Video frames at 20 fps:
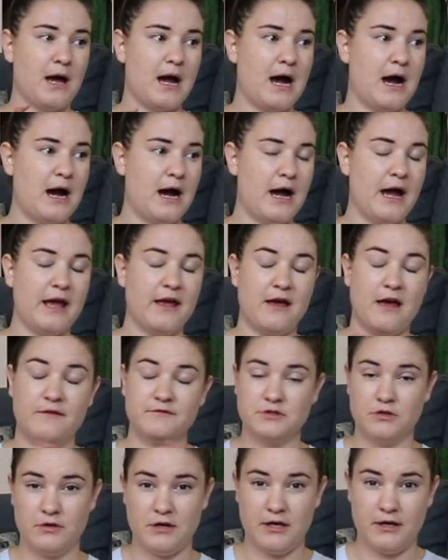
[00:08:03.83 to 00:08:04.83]
I have
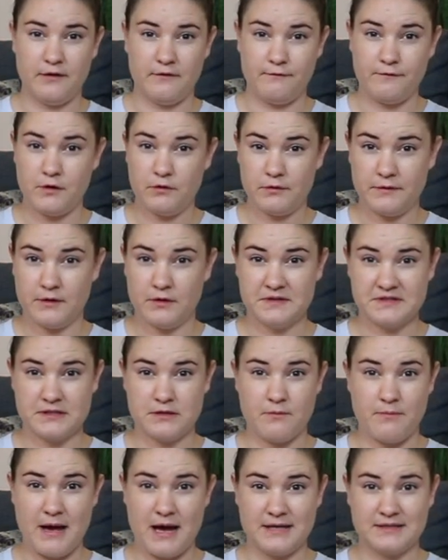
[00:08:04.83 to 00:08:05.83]
donated a few of those in
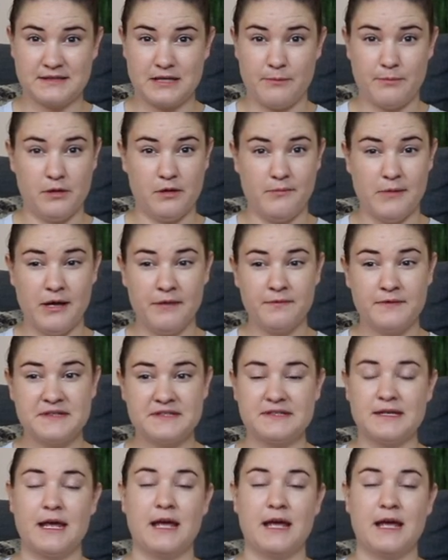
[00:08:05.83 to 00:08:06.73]
the past couple of months,